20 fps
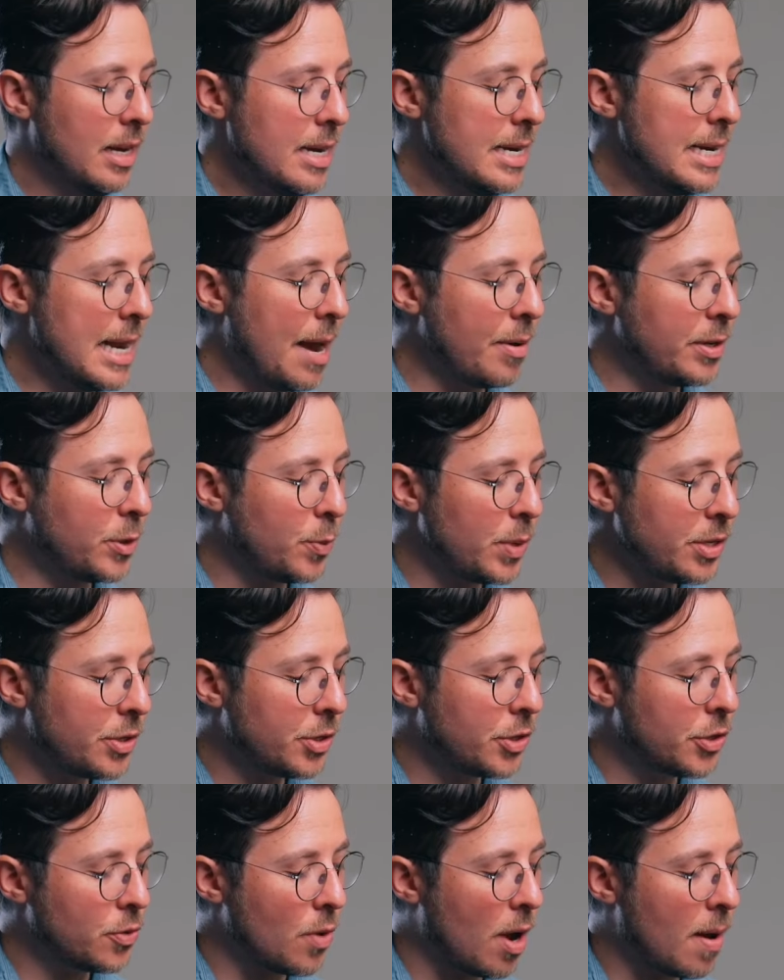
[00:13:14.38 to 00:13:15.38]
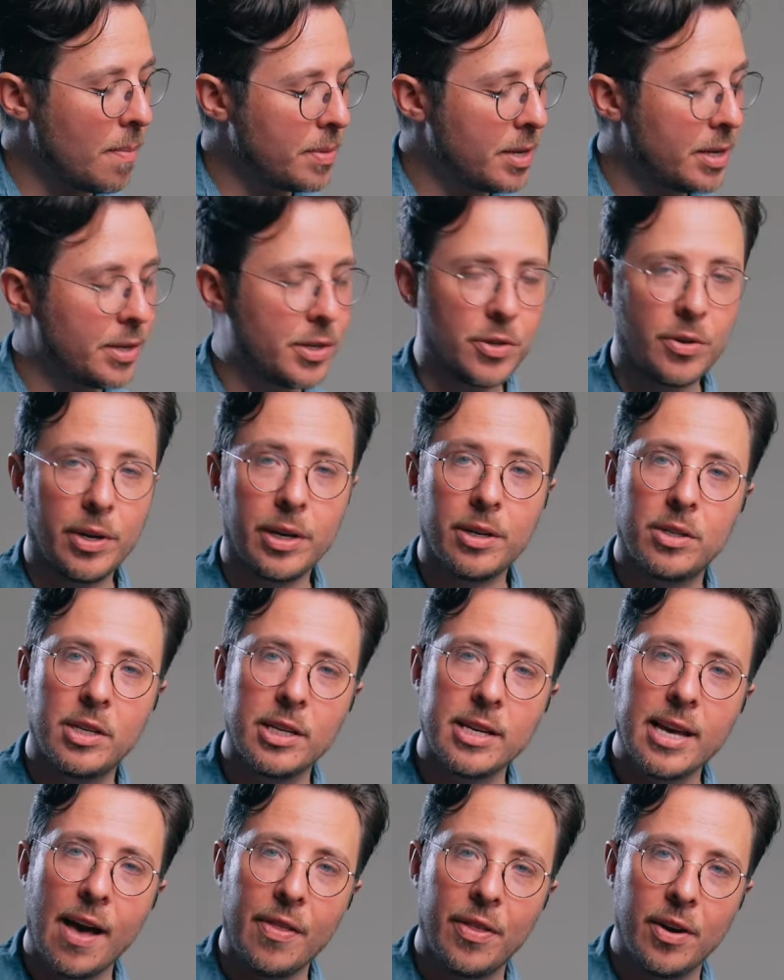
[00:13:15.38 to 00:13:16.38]
Now, as we strum these strings
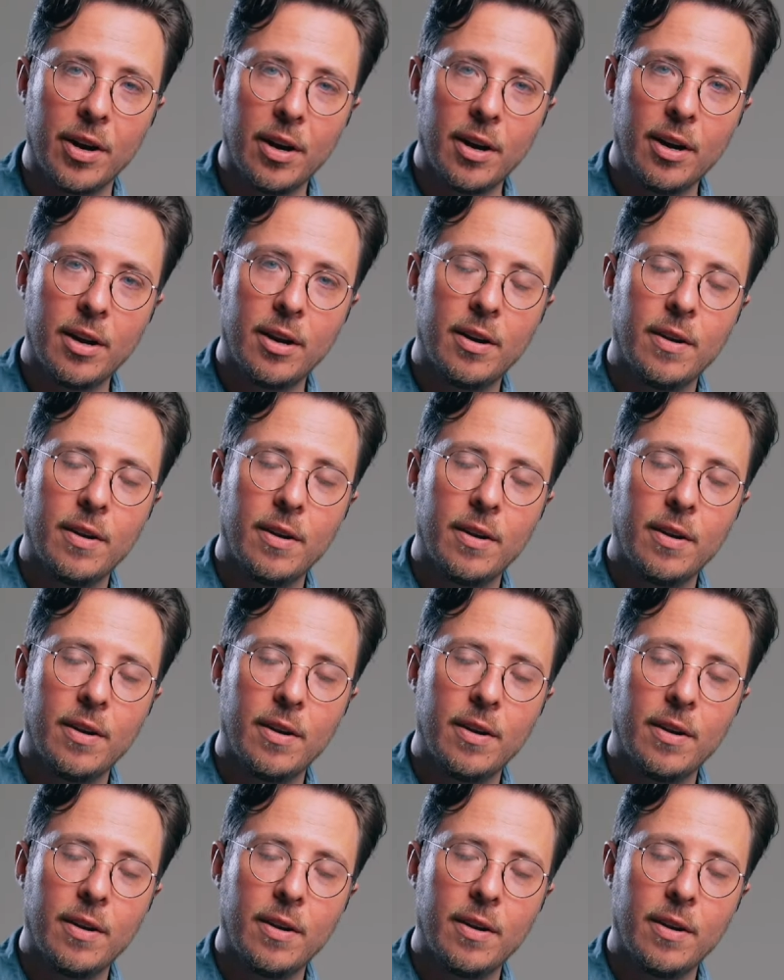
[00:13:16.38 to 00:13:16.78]
together,